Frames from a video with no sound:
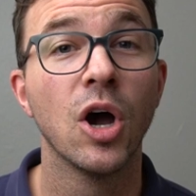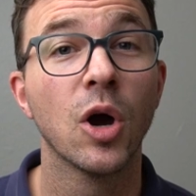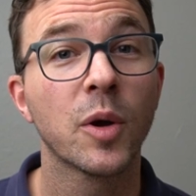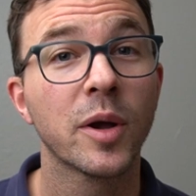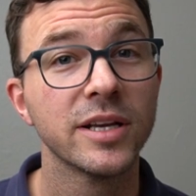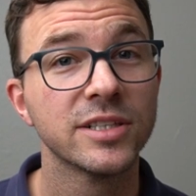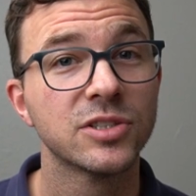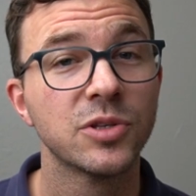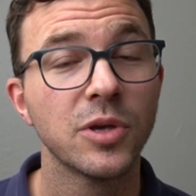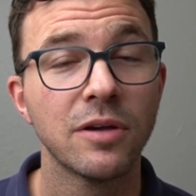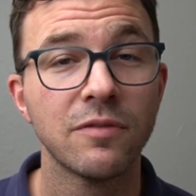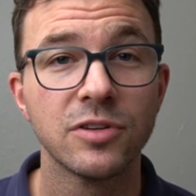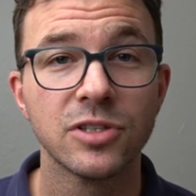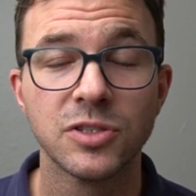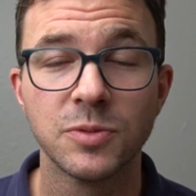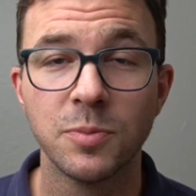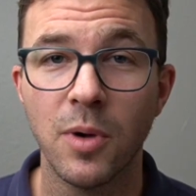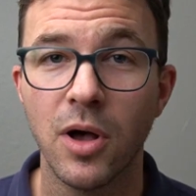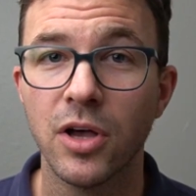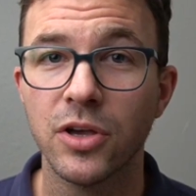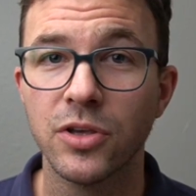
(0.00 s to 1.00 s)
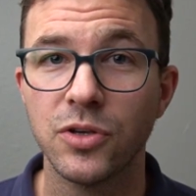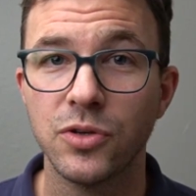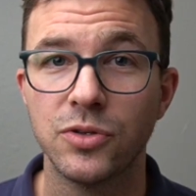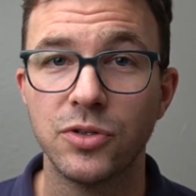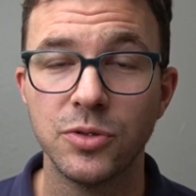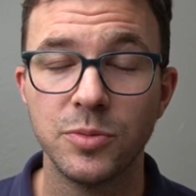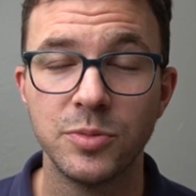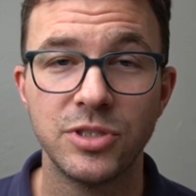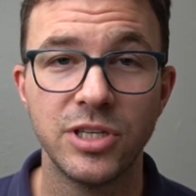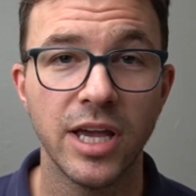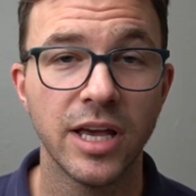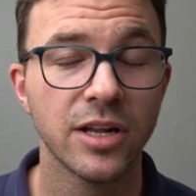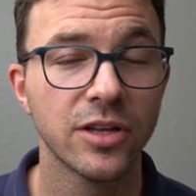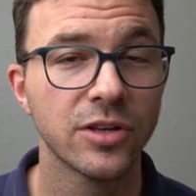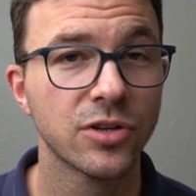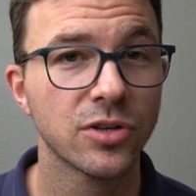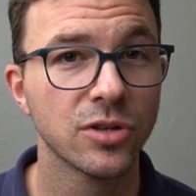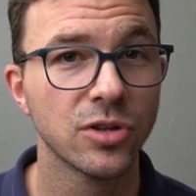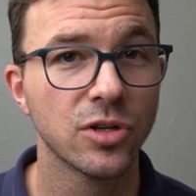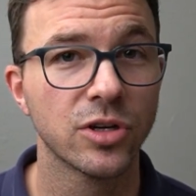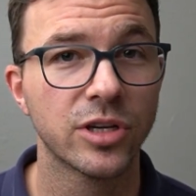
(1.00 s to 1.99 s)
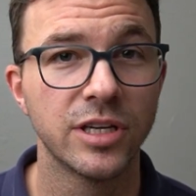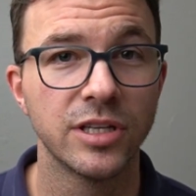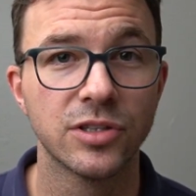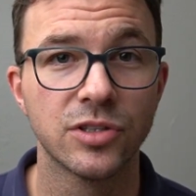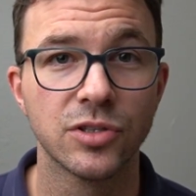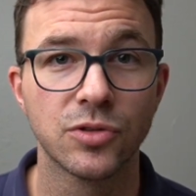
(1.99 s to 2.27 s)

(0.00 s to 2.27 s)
Okay, so you have a small YouTube channel you're looking